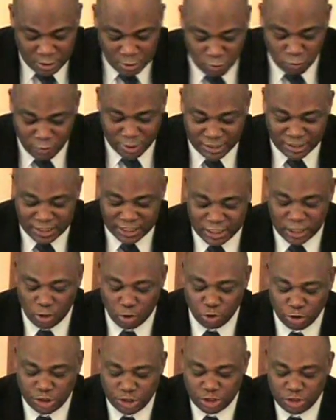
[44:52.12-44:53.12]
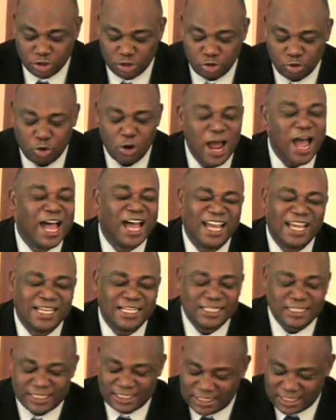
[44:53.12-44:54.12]
When the oceans
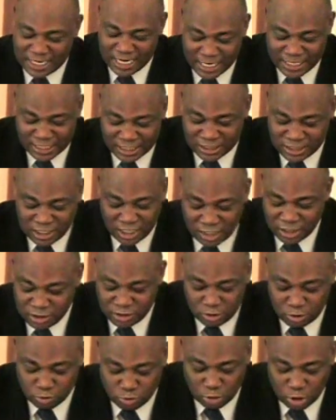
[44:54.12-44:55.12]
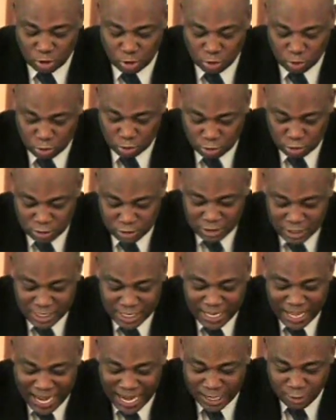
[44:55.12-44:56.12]
rise and the thunder roar,
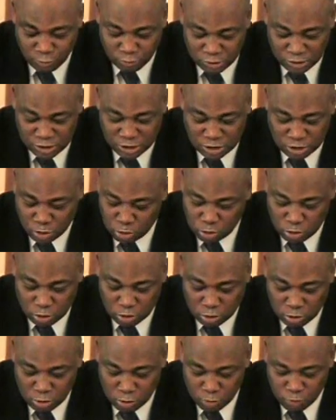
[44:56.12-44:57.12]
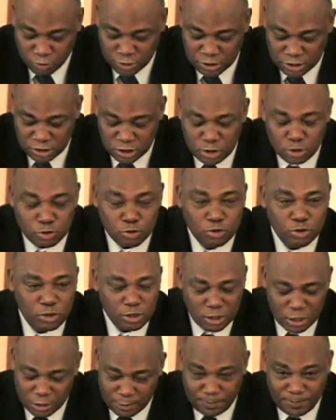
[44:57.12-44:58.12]
I will soar with you
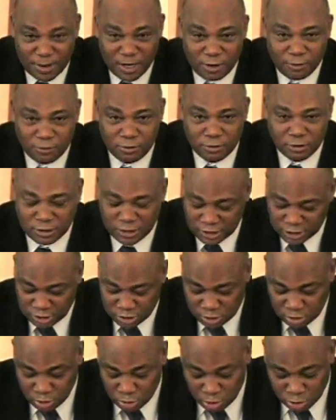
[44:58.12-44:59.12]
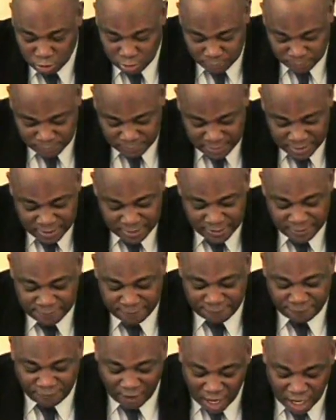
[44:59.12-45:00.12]
above the storm.
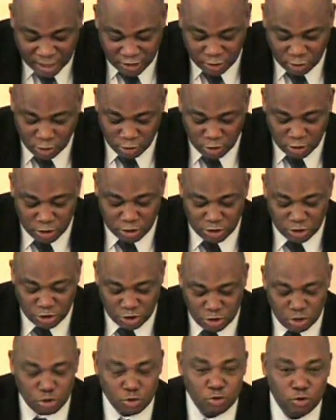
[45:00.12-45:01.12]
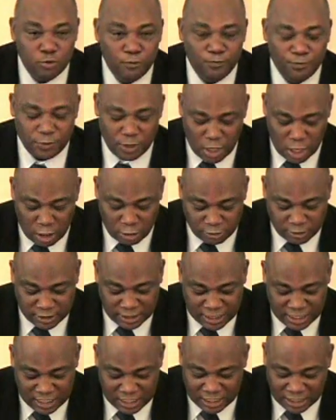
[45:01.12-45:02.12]
Father, you are
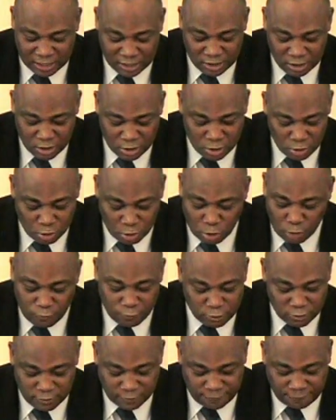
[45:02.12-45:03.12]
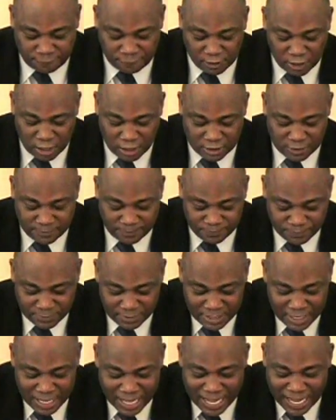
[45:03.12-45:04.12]
king over the flood.
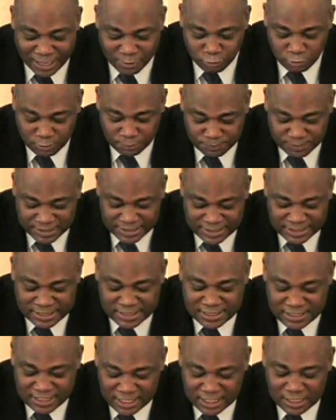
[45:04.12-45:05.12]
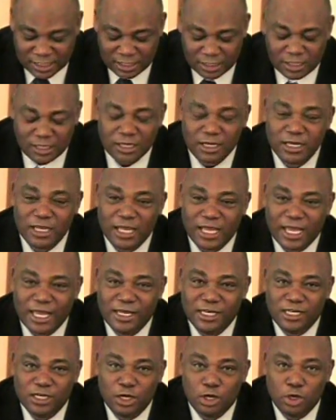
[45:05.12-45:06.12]
I will be still
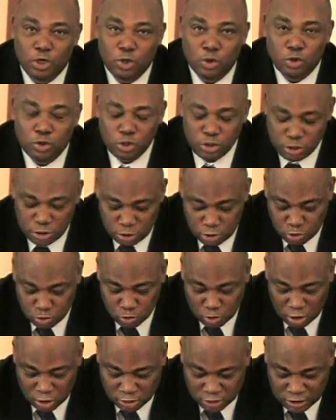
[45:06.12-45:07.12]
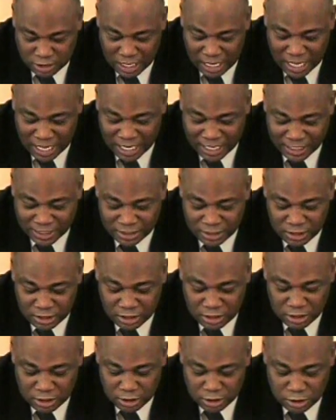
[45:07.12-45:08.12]
and know you are God.
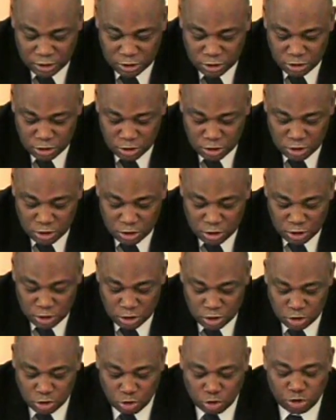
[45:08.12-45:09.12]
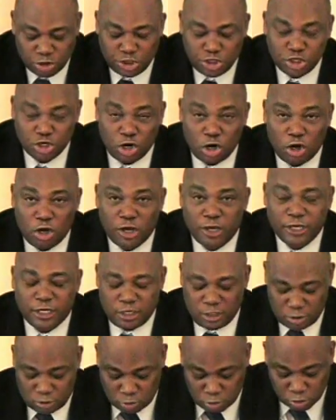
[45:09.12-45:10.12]
Your joy,
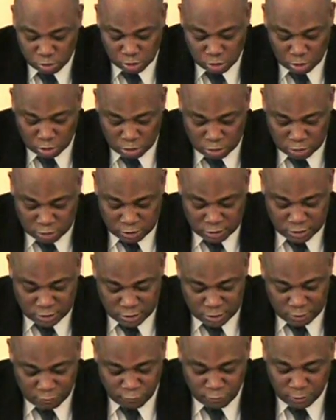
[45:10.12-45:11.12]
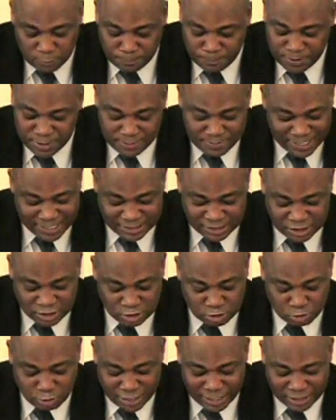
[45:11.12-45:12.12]
O Lord, will be my
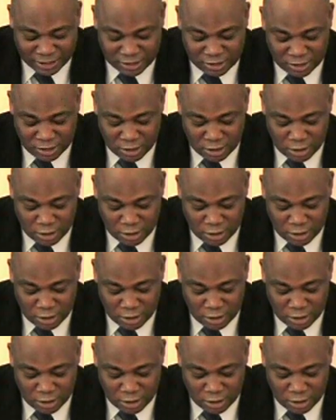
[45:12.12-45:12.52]
strength.